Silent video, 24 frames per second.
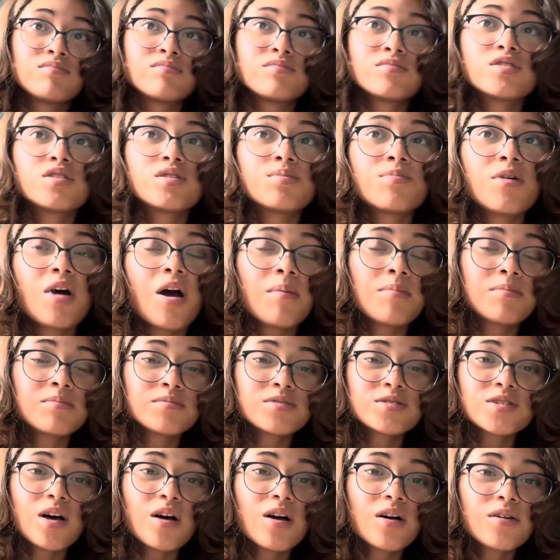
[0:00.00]
to problem
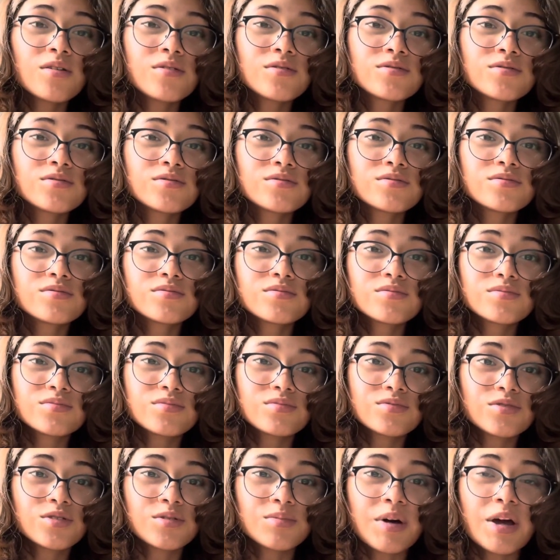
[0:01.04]
solve
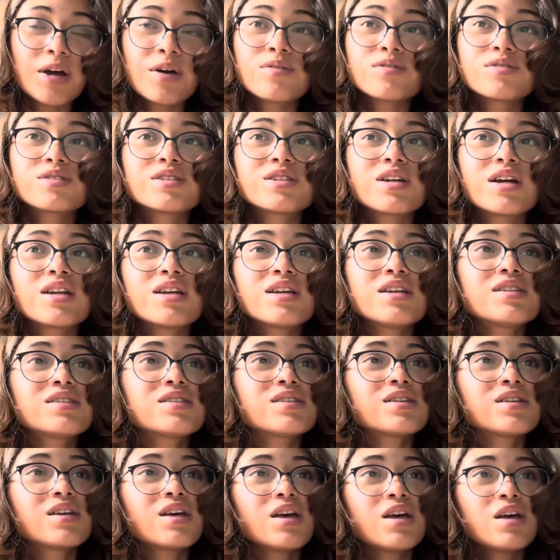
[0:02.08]
for my own
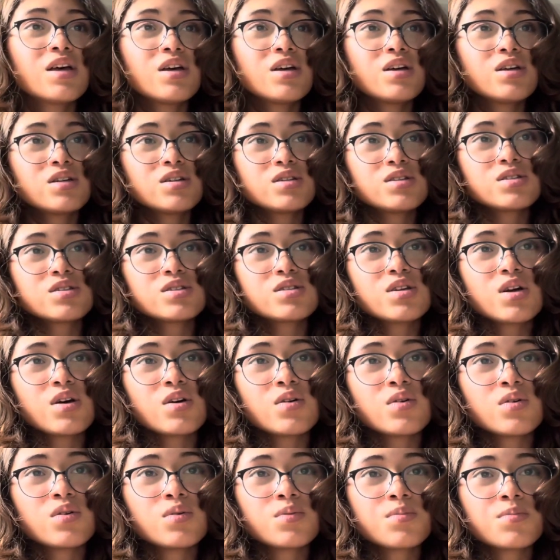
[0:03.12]
studies.
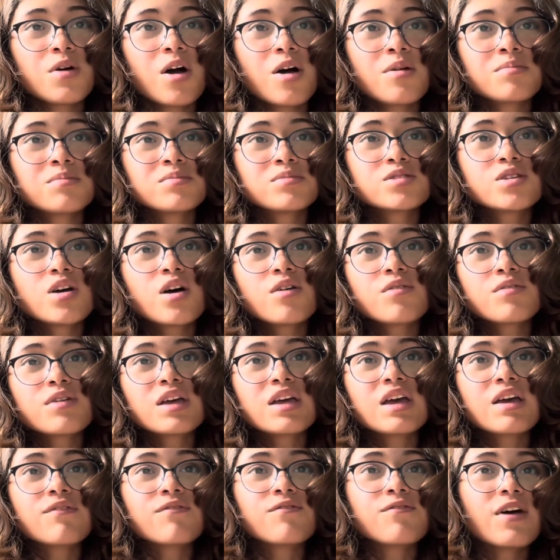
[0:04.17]
So problem
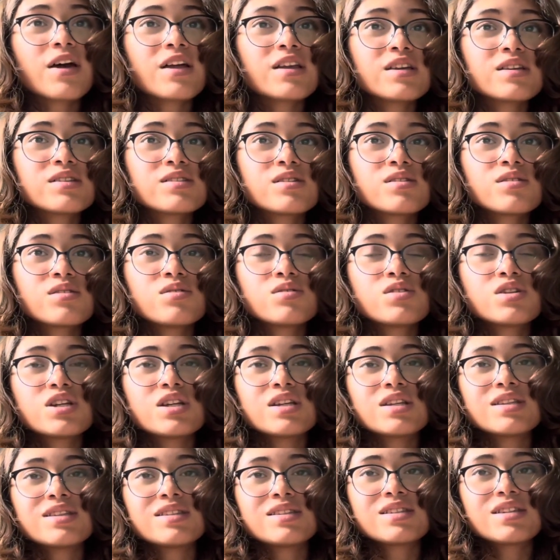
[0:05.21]
solving and finding
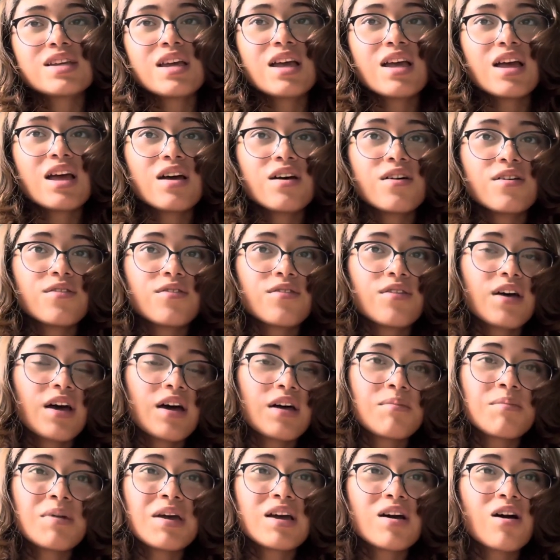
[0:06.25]
solutions of how to
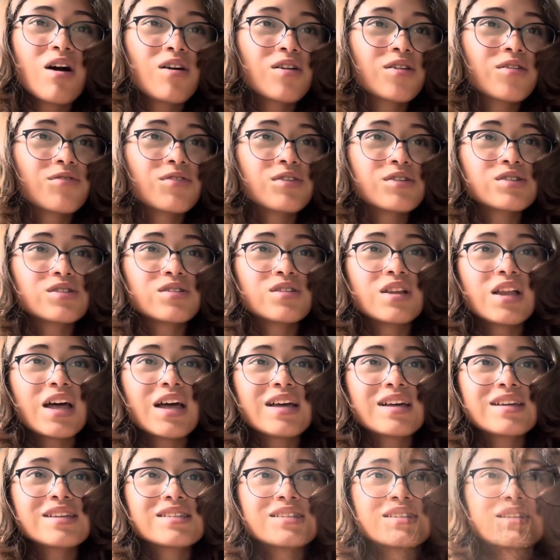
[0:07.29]
make artificial
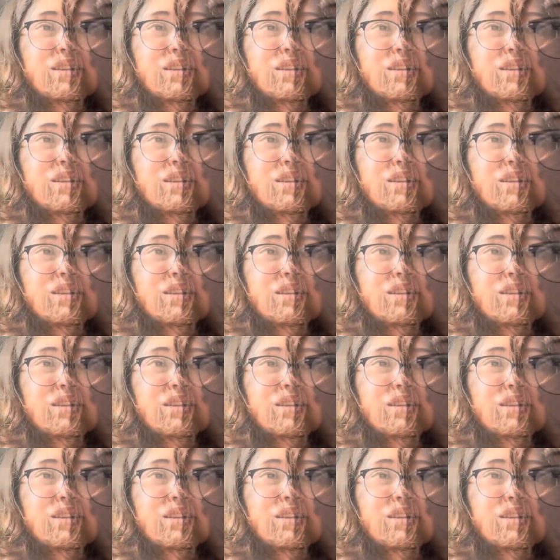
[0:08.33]
legs.